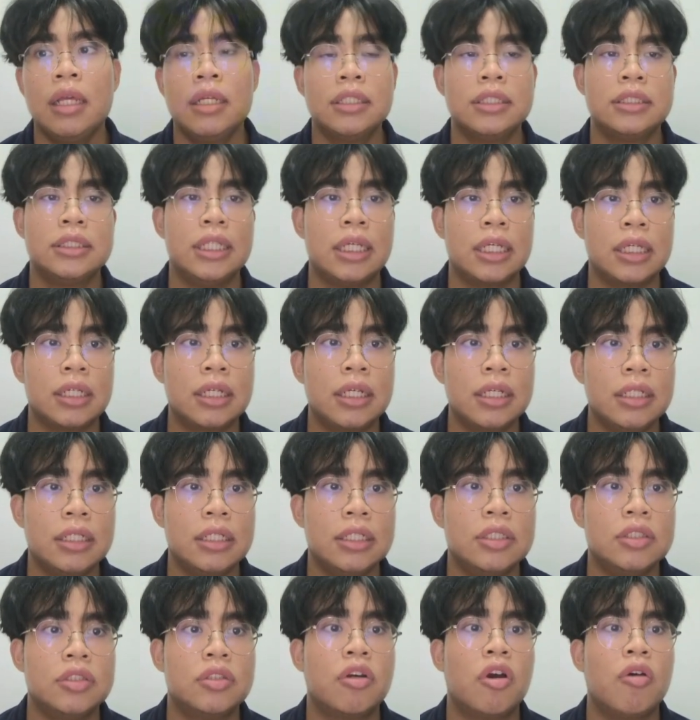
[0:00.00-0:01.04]
Second
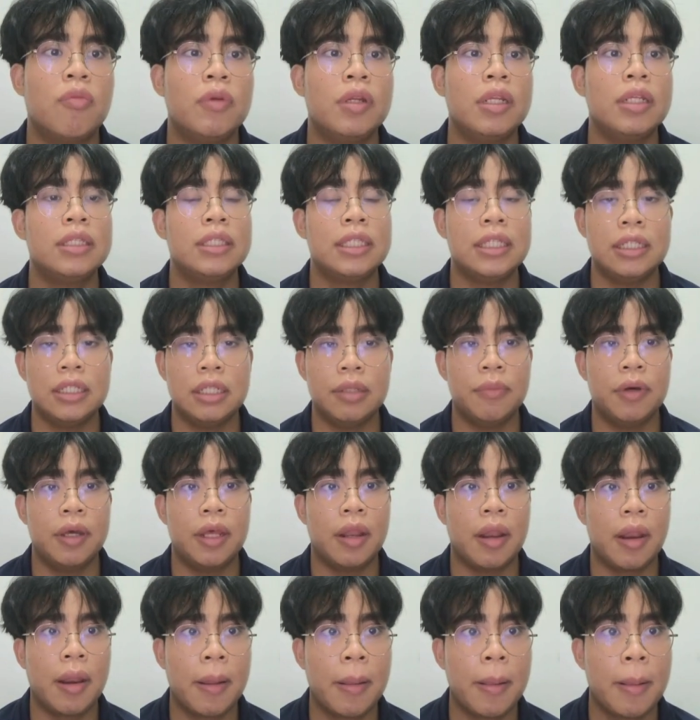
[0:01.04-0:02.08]
is commodity
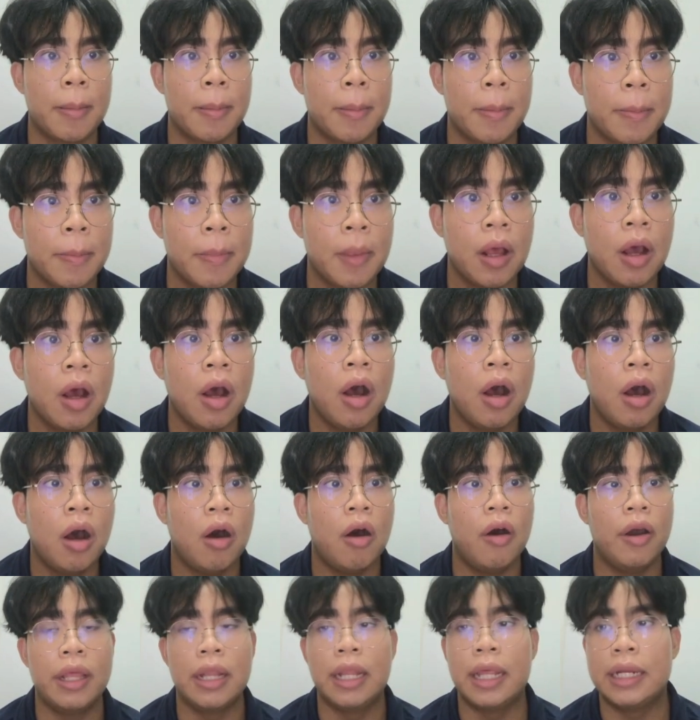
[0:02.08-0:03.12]
demand.
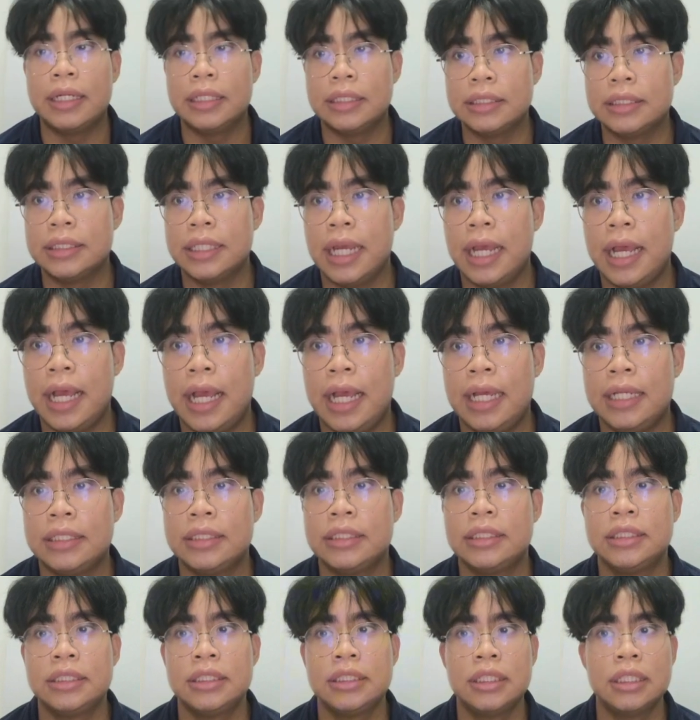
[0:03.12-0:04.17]
Oil and
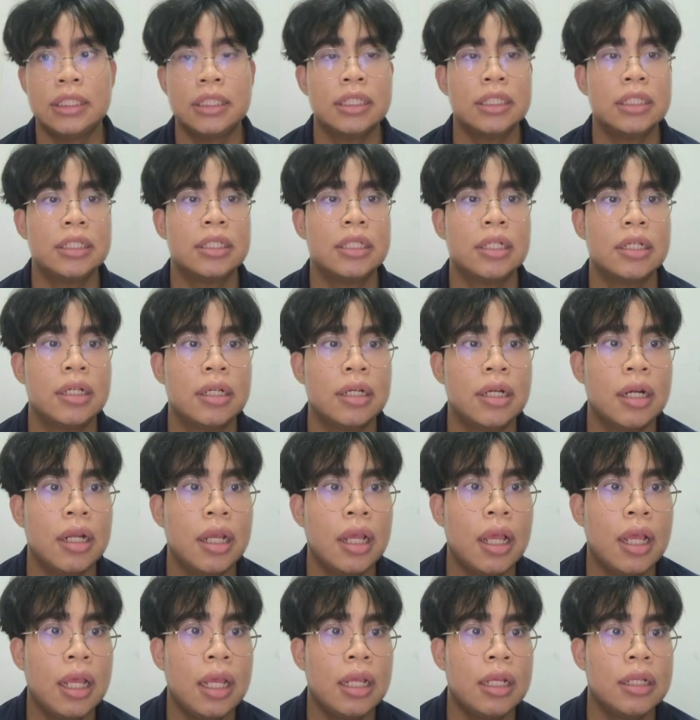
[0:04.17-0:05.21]
gas
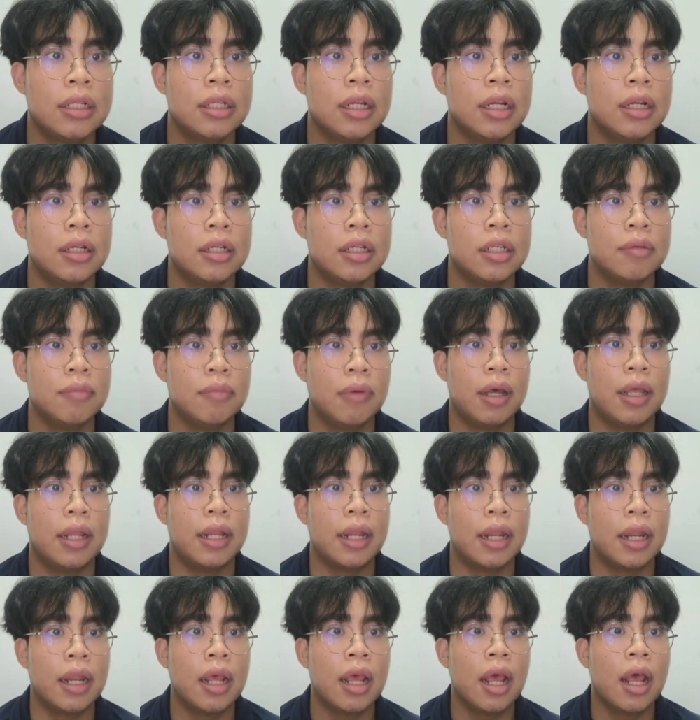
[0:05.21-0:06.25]

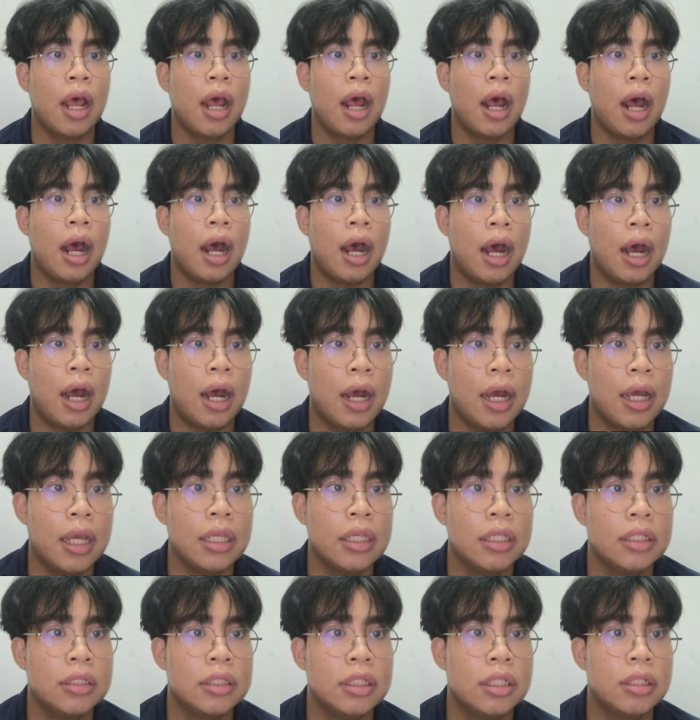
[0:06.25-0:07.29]
demand.
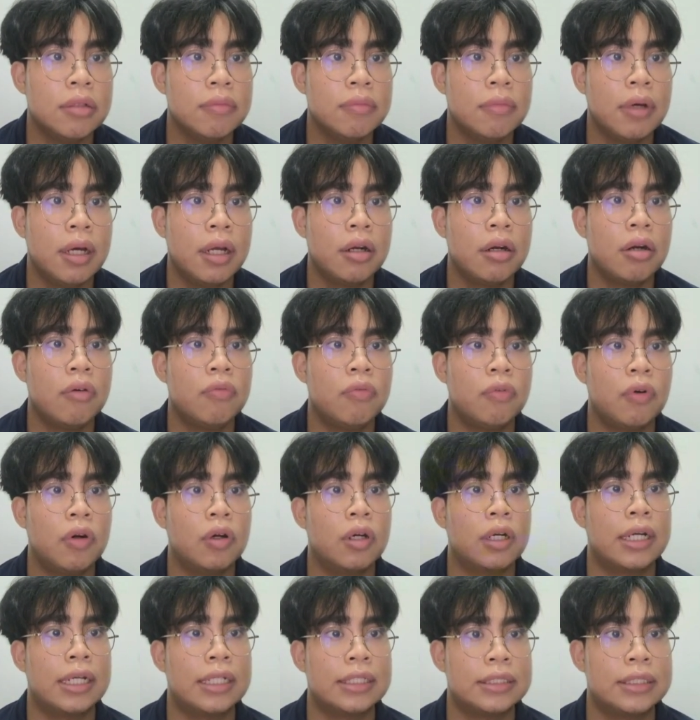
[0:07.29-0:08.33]
Higher demand
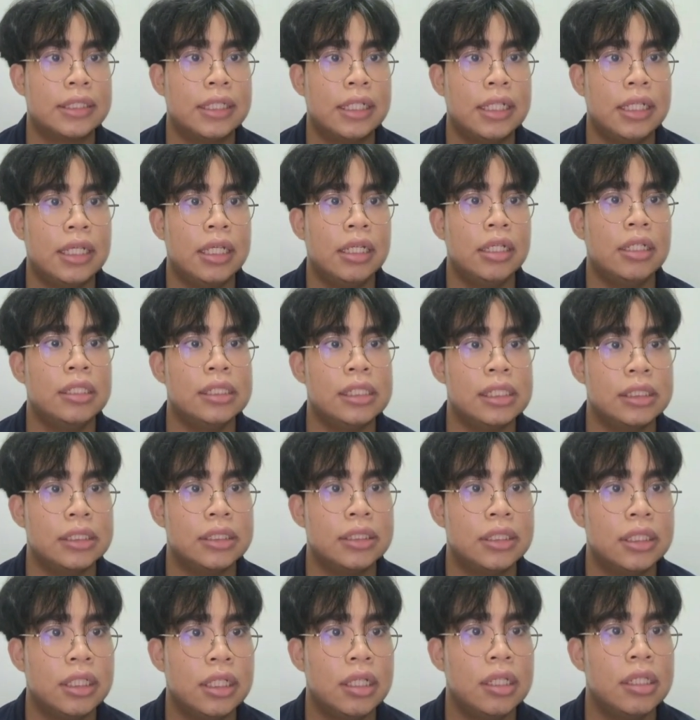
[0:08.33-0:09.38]
for gasoline,
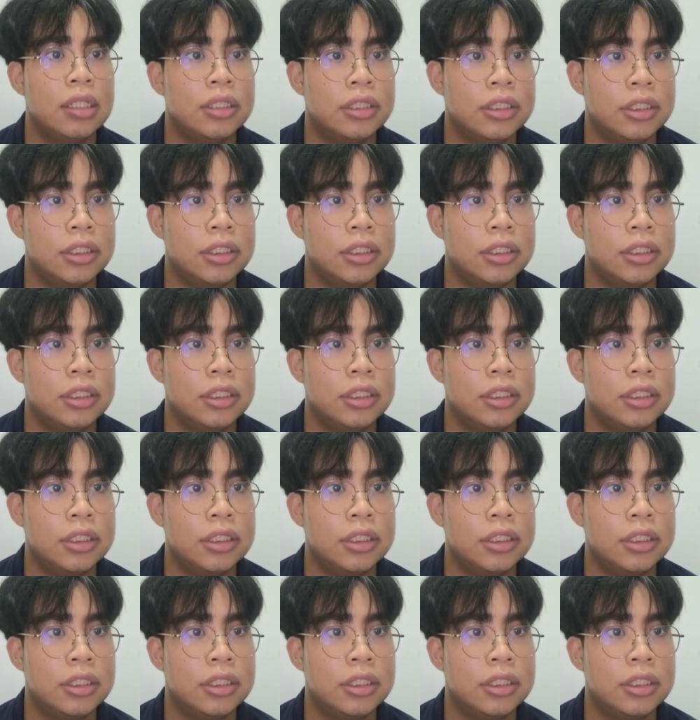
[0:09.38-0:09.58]
diesel,